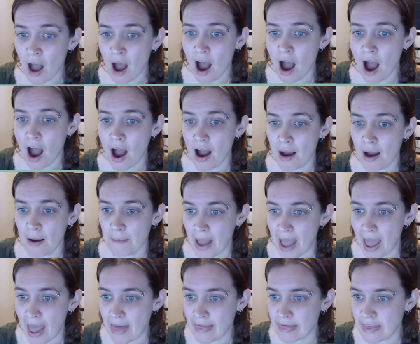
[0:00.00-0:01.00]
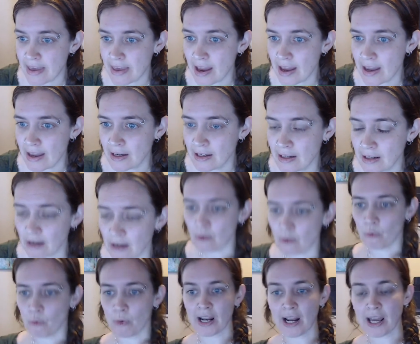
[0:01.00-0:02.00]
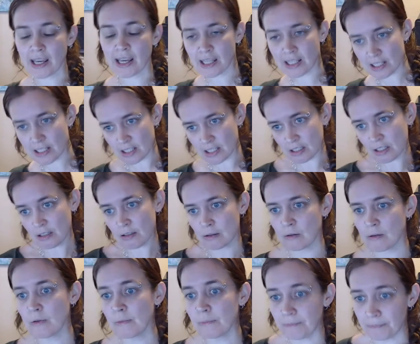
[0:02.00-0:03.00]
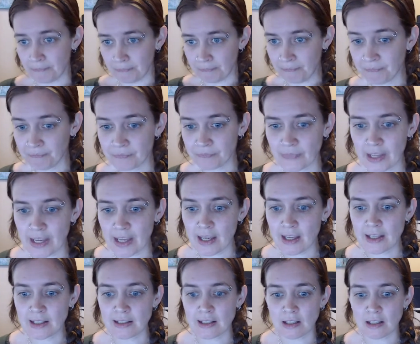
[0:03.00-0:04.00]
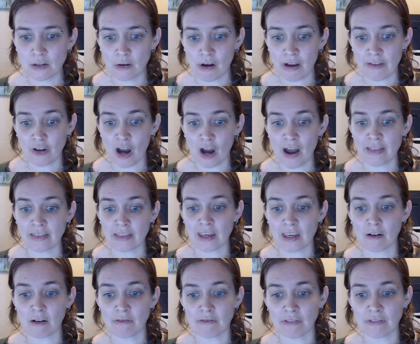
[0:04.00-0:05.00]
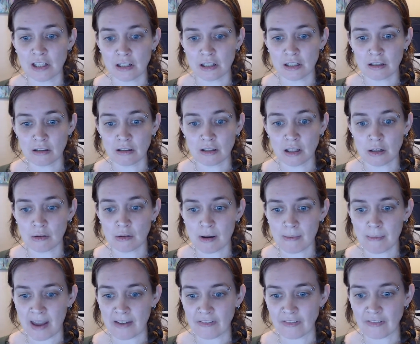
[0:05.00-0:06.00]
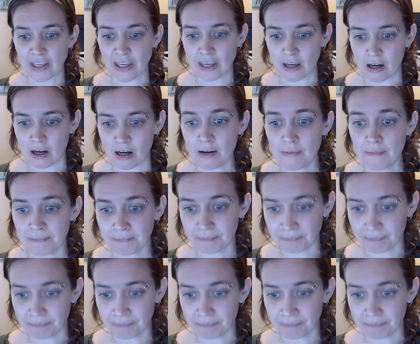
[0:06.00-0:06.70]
And then what I can do is, so I've got the original UMF here.